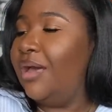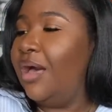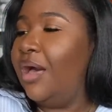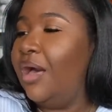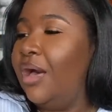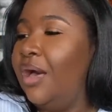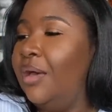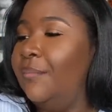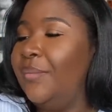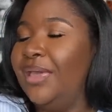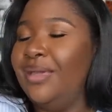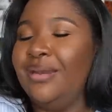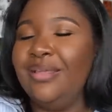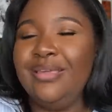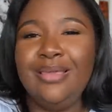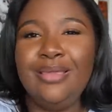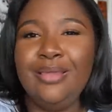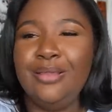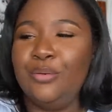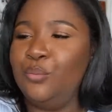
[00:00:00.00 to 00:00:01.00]
And
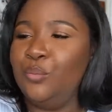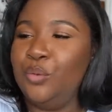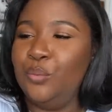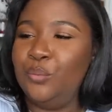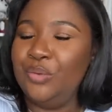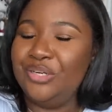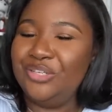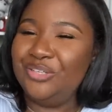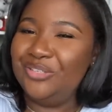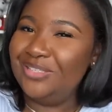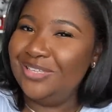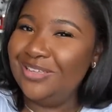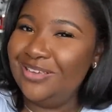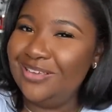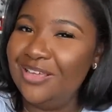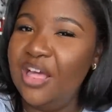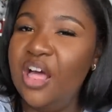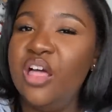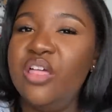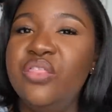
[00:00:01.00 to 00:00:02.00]
again, what do you
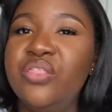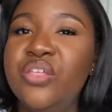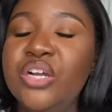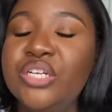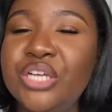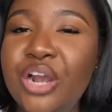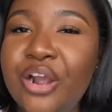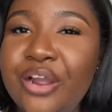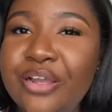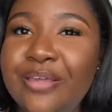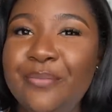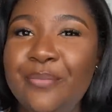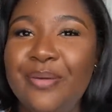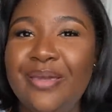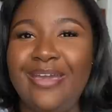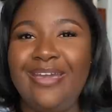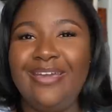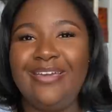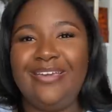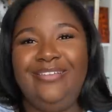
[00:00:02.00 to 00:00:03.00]
see? The Target
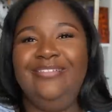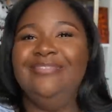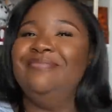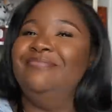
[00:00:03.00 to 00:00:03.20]
bag.